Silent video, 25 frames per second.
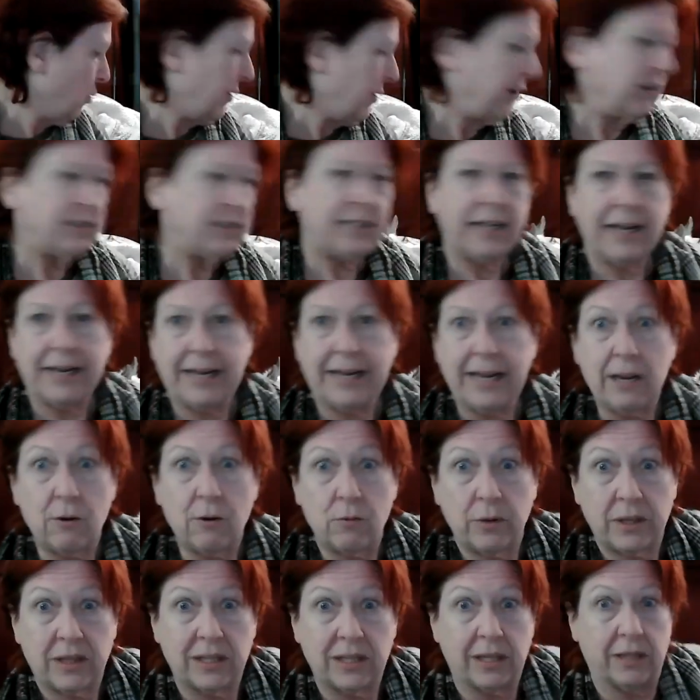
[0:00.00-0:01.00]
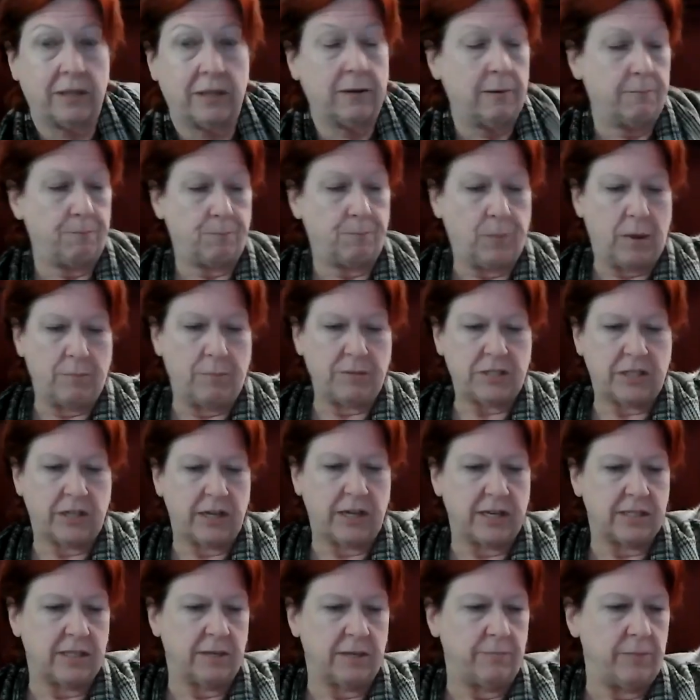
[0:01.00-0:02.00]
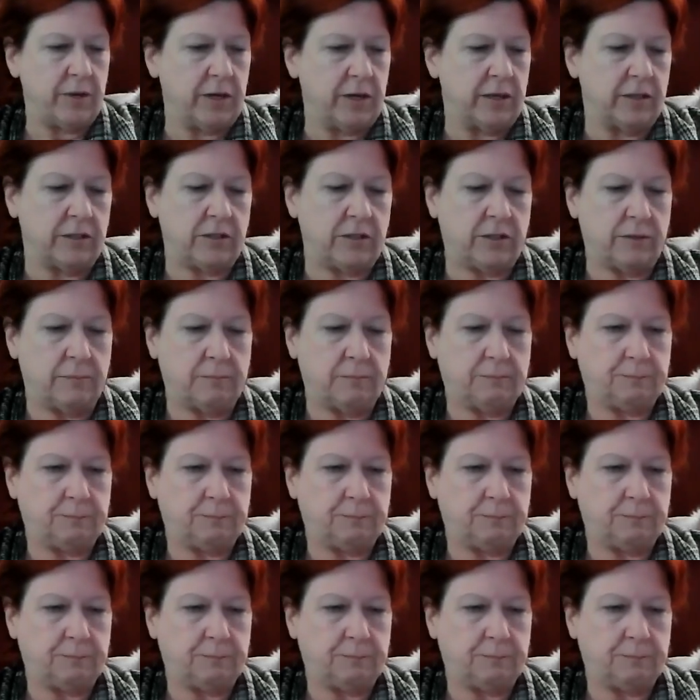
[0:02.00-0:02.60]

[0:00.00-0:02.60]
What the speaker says: what else did I get with it? I must have got something else